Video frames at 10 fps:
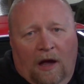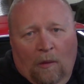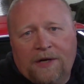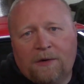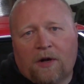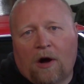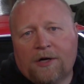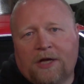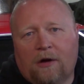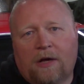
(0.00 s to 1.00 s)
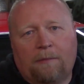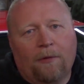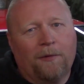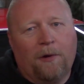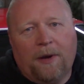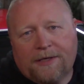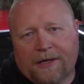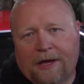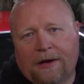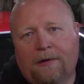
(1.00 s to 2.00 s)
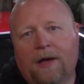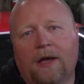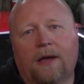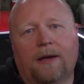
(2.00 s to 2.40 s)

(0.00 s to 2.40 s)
Went to a car show a couple, three weeks ago.